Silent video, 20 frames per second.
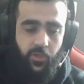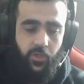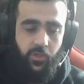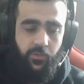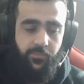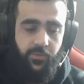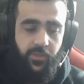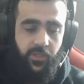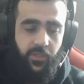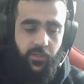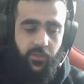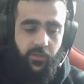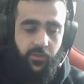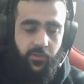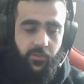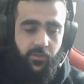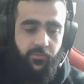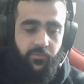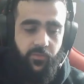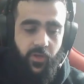could be
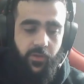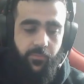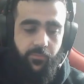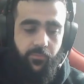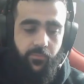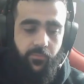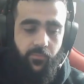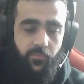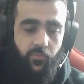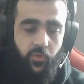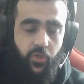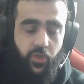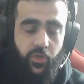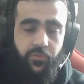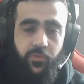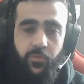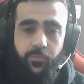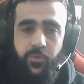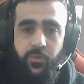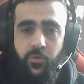very
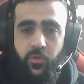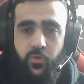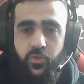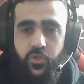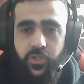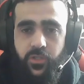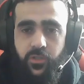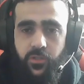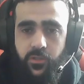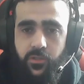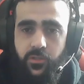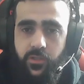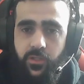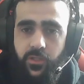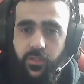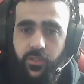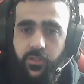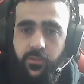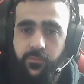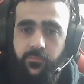good for promotional
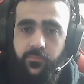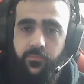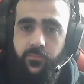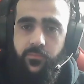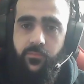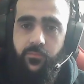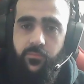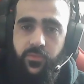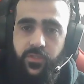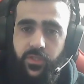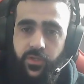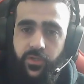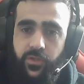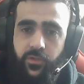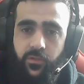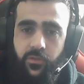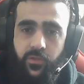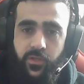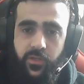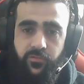
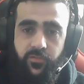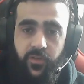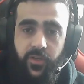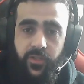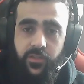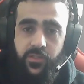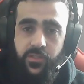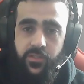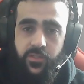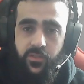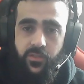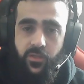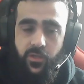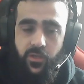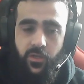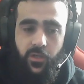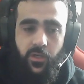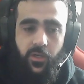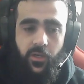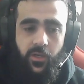material and events.
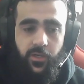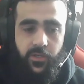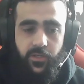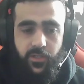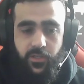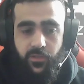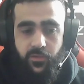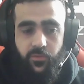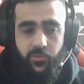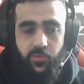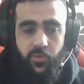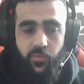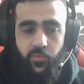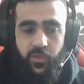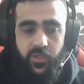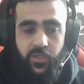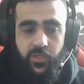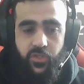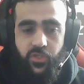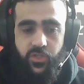
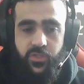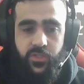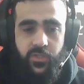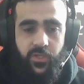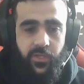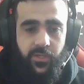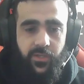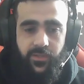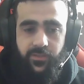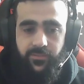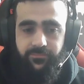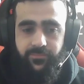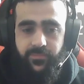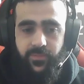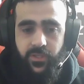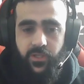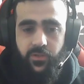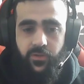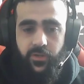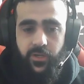We can just say,
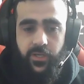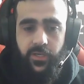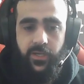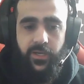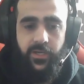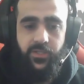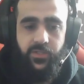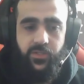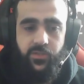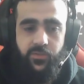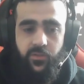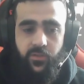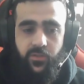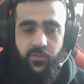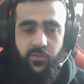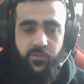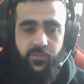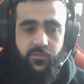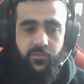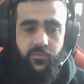hey guys,
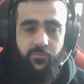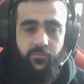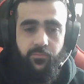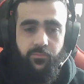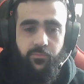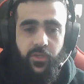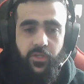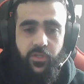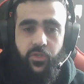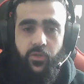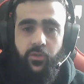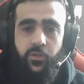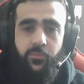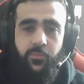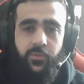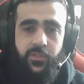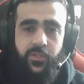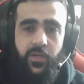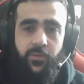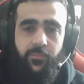there's big
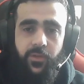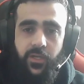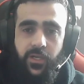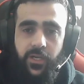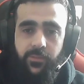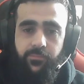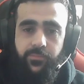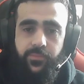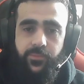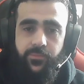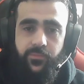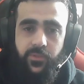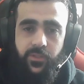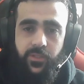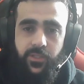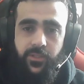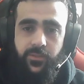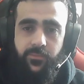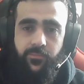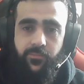tournament coming up.
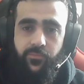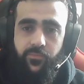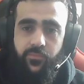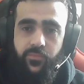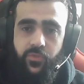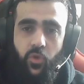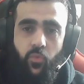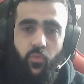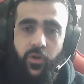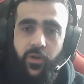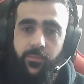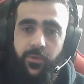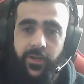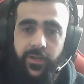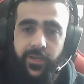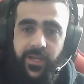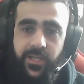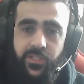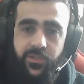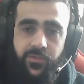Don't worry
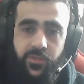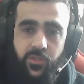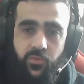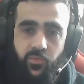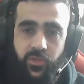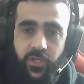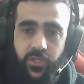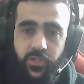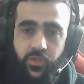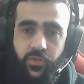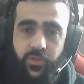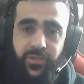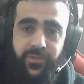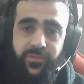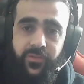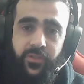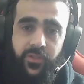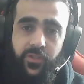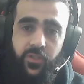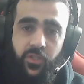about gas fees. We got you
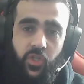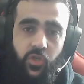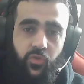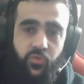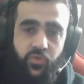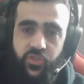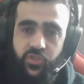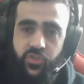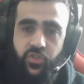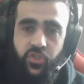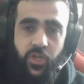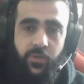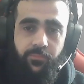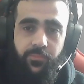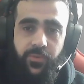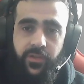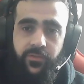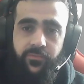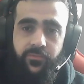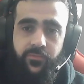covered. Just
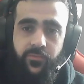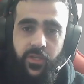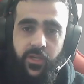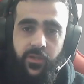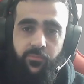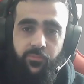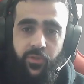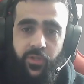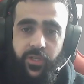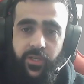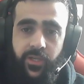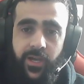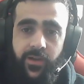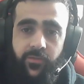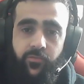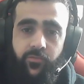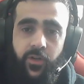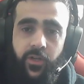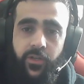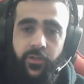jump in and play,
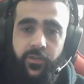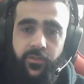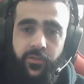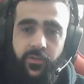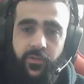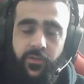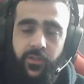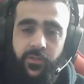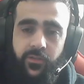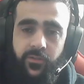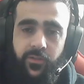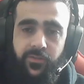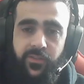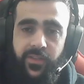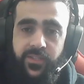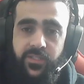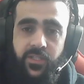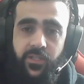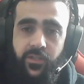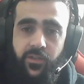have fun, and
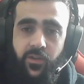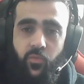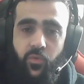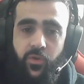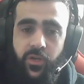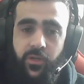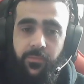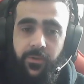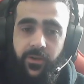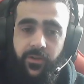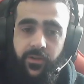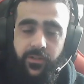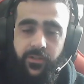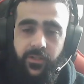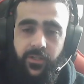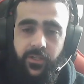that's it. Don't worry about it.